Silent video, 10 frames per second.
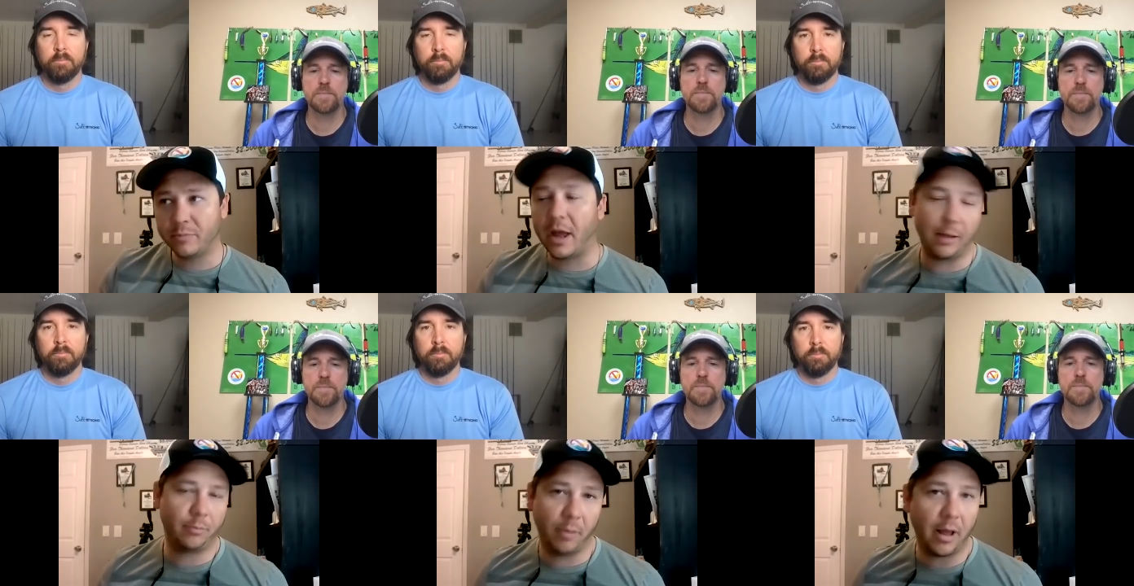Speaker 1: I
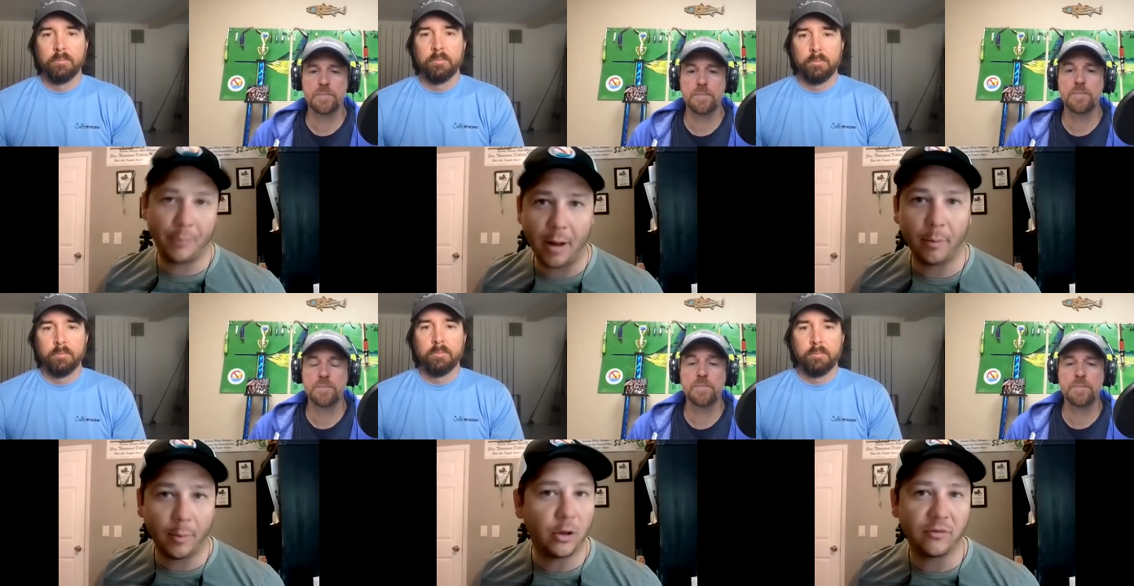I
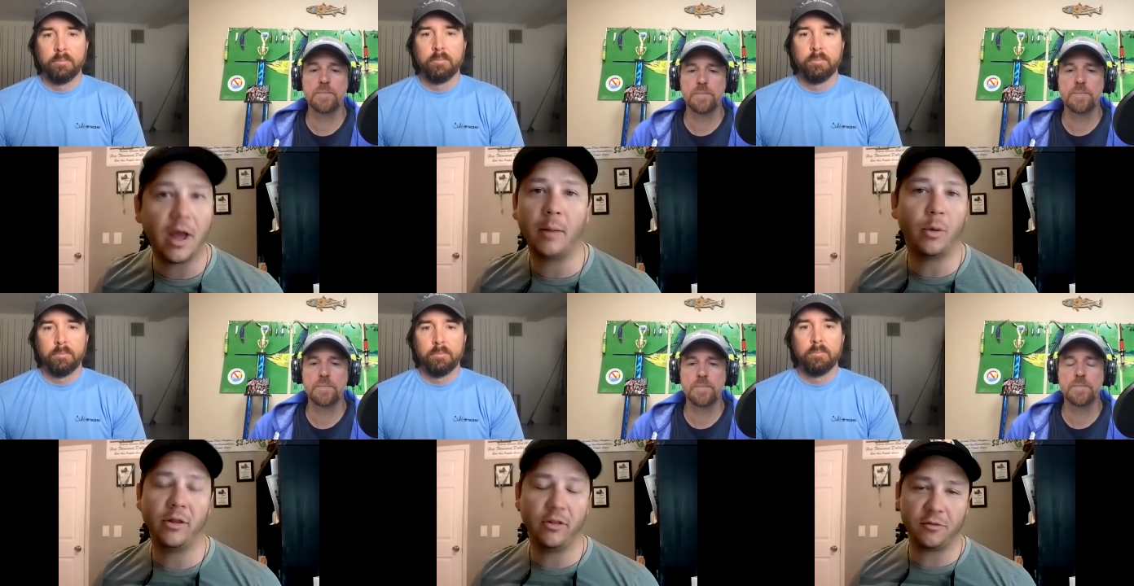probably could have gotten
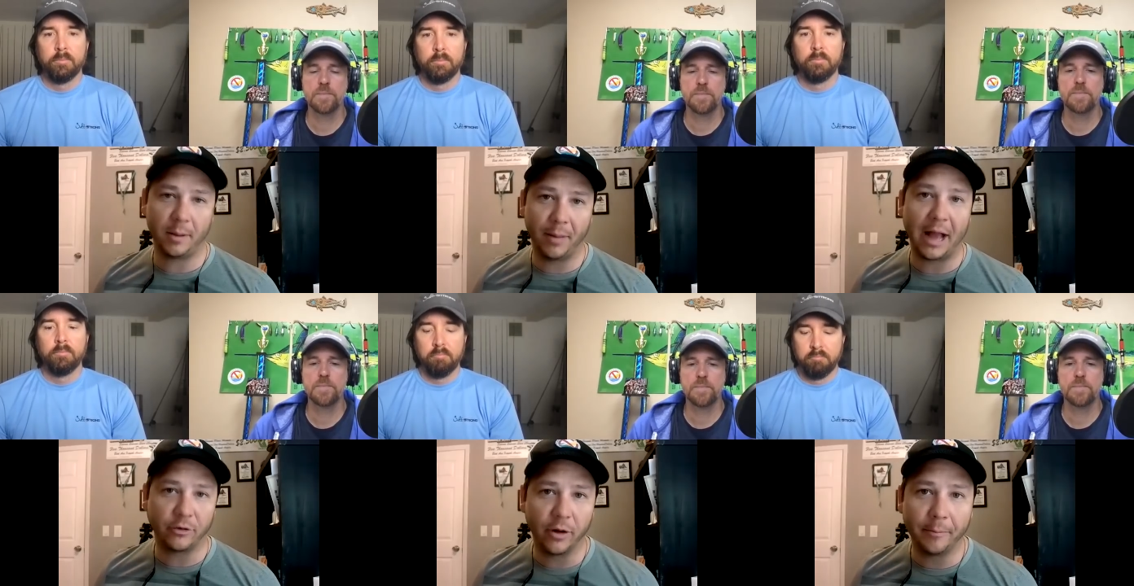one of those big
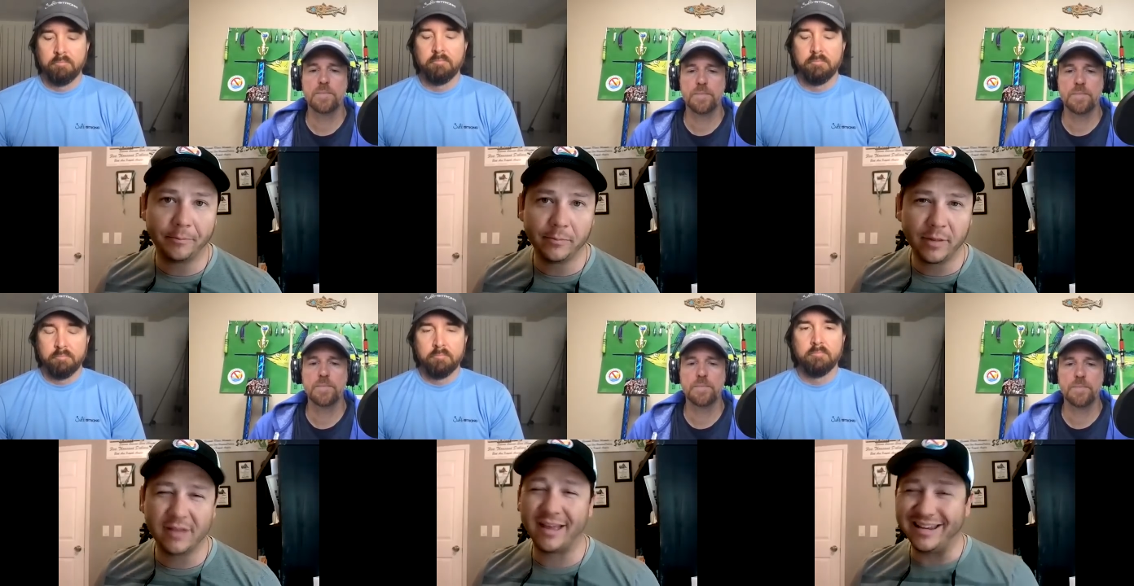black drum
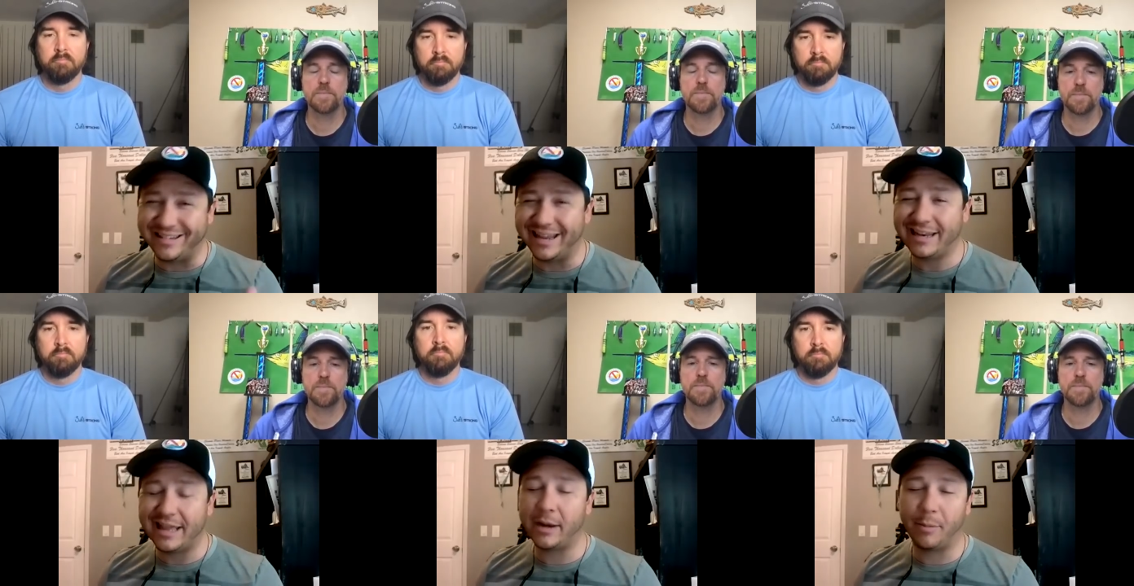because I did
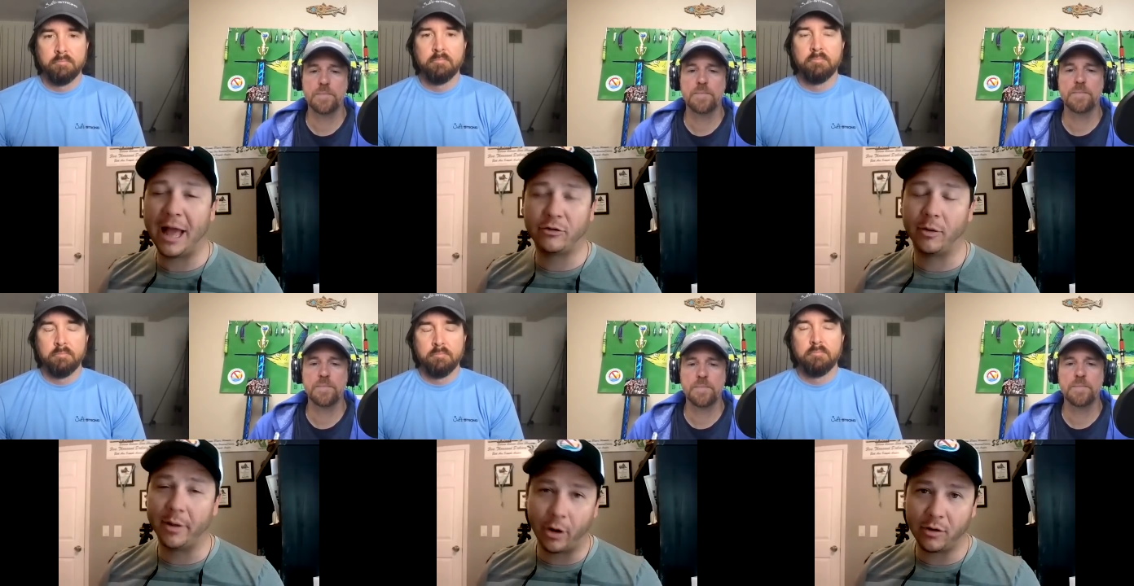get a black
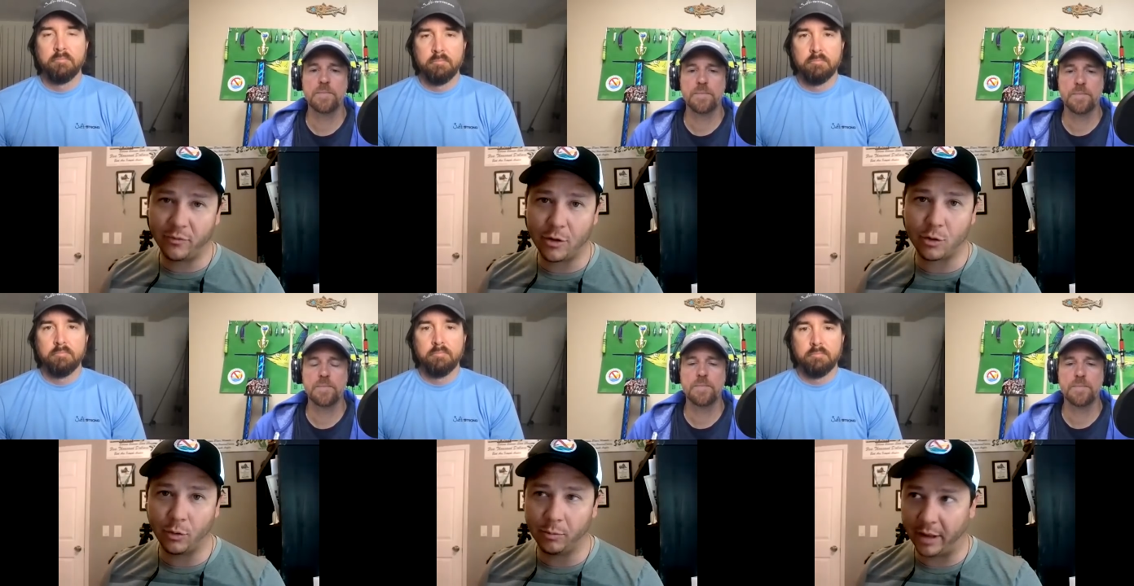drum on
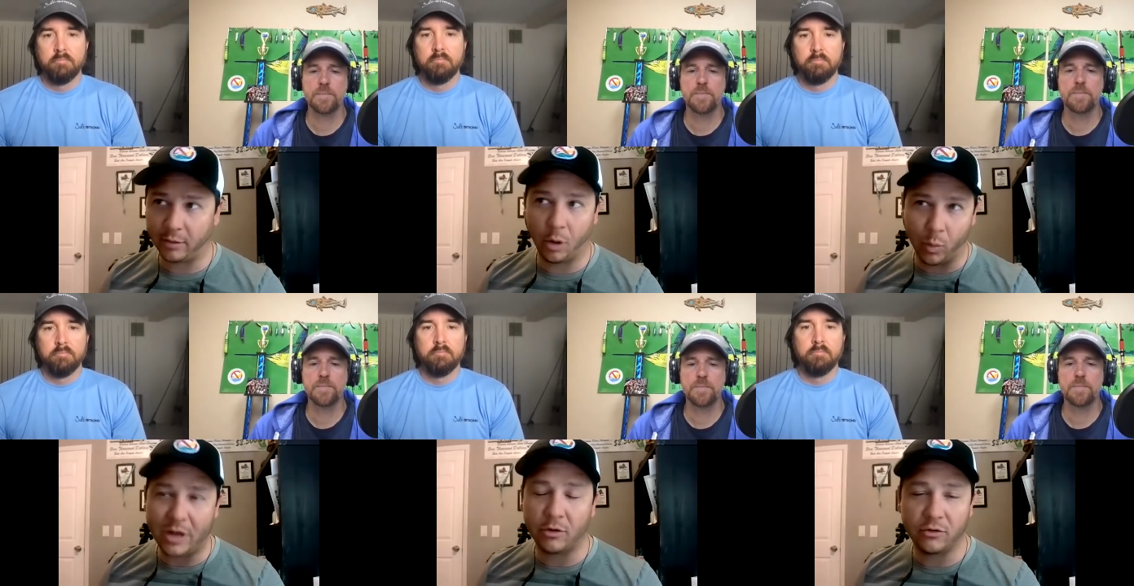artificial like a
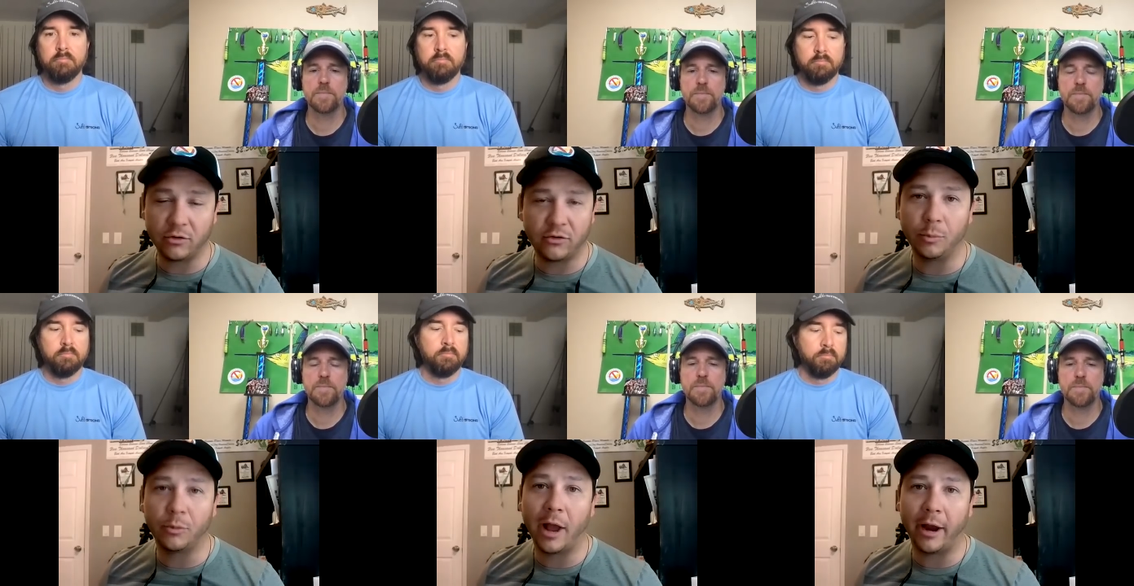week or two
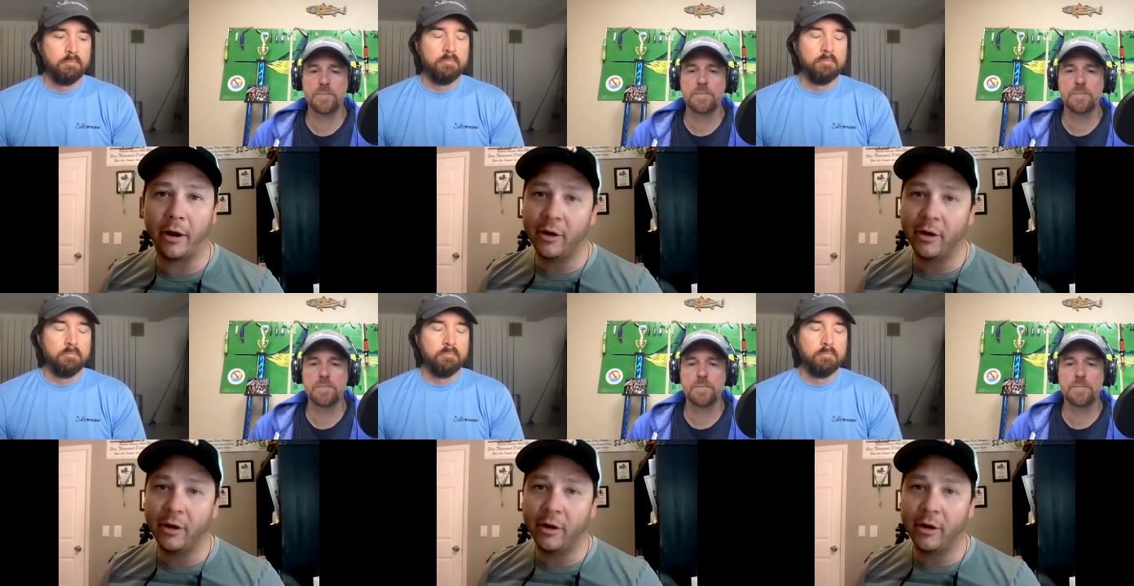prior.